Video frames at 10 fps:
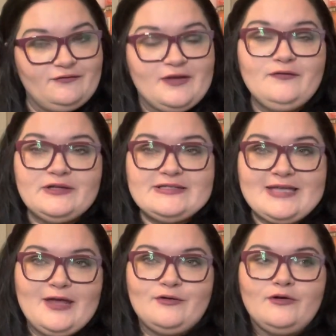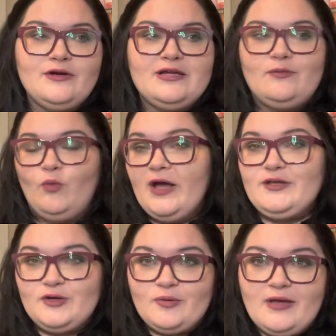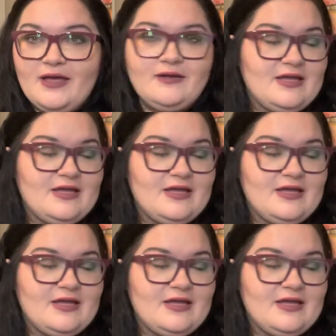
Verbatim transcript: favorites category and why you go back.